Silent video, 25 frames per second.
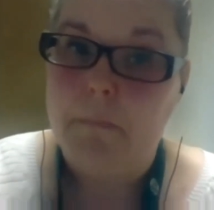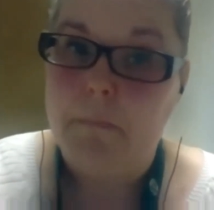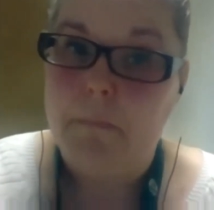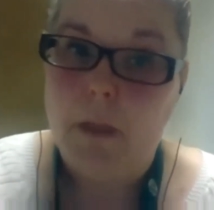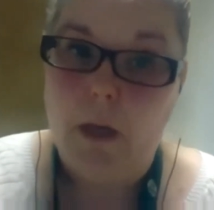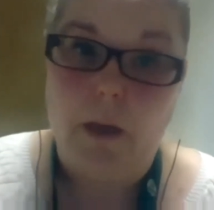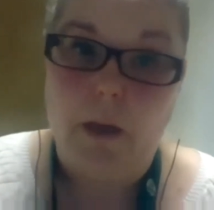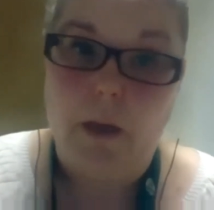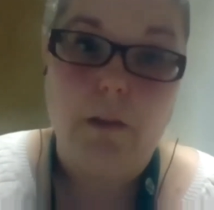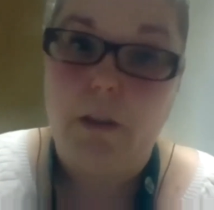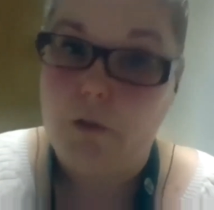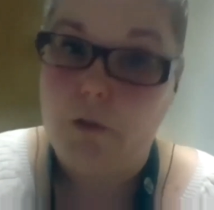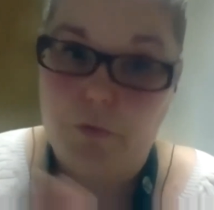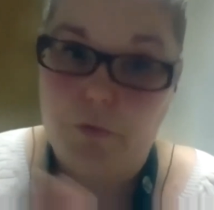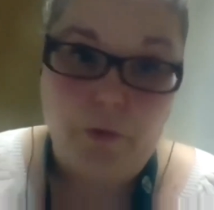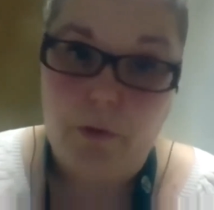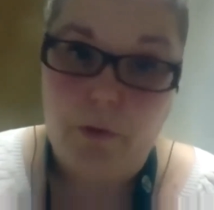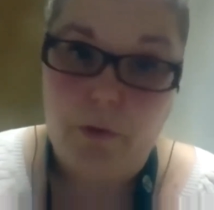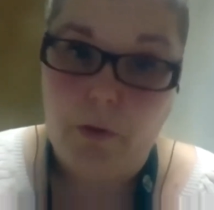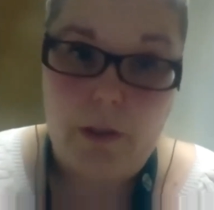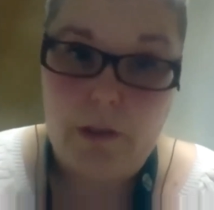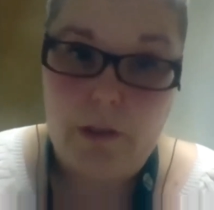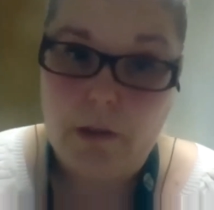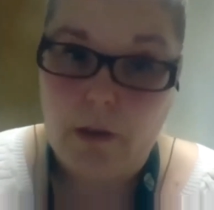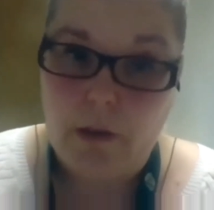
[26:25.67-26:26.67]
at least for
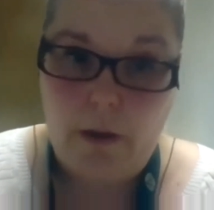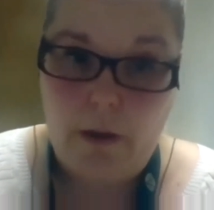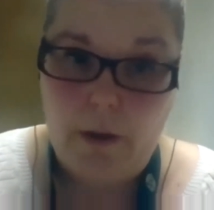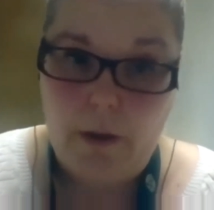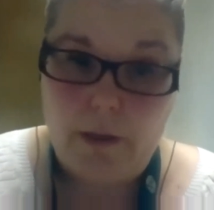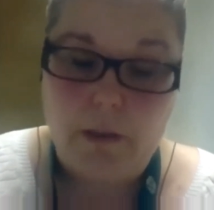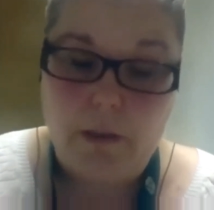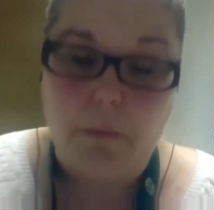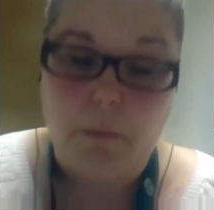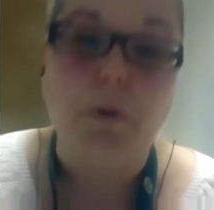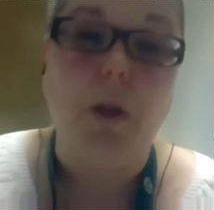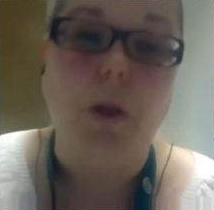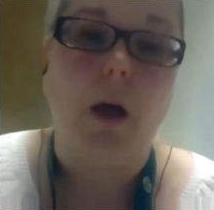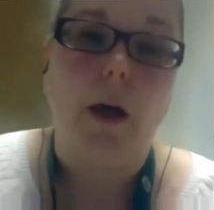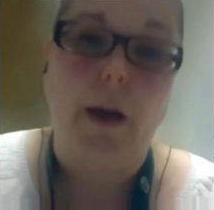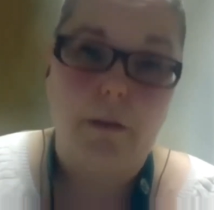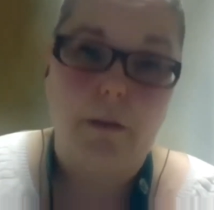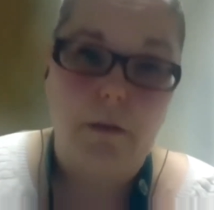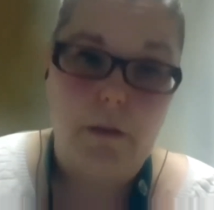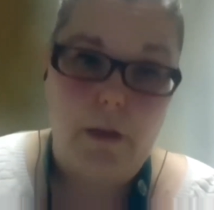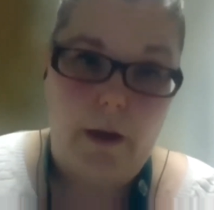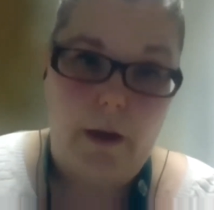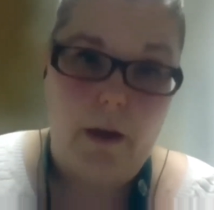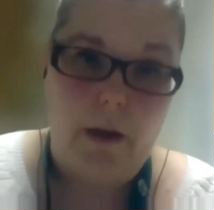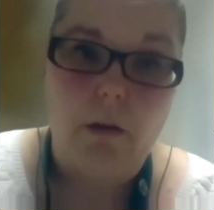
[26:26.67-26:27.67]
as applied
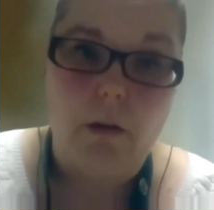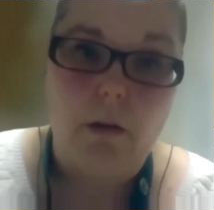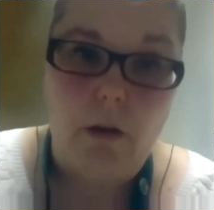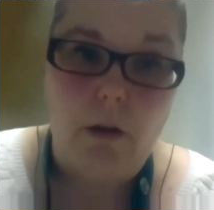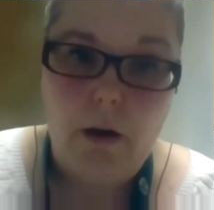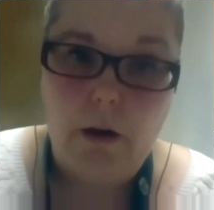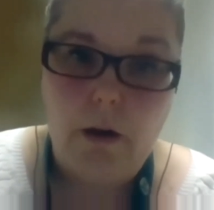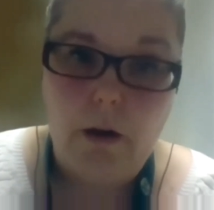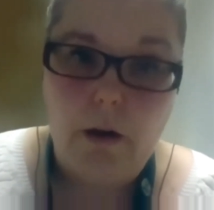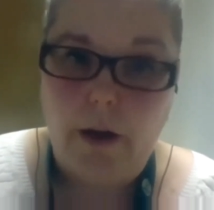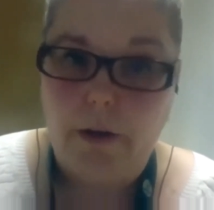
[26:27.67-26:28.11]
to analog,